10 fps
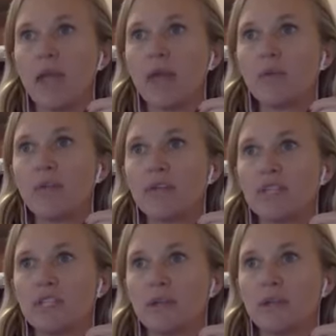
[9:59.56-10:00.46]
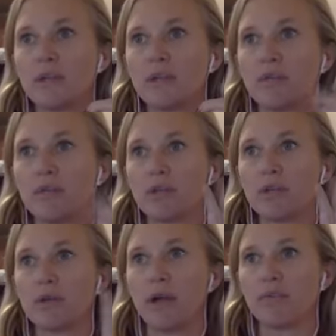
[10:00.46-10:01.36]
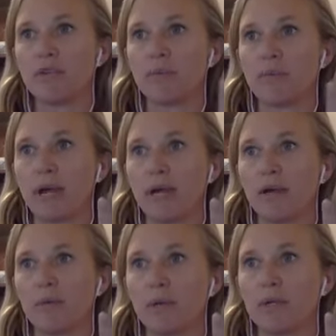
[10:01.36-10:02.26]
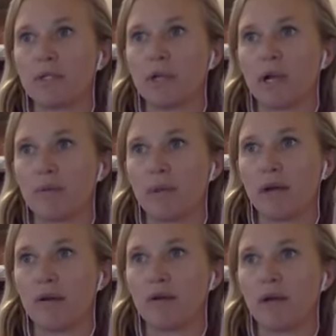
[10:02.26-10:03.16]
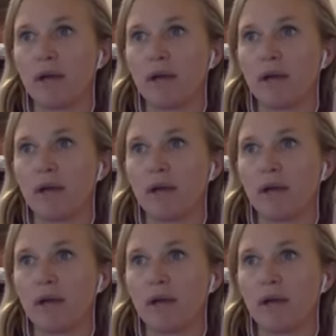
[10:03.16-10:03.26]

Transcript: And with that too, I love what you have in your bio where you talk about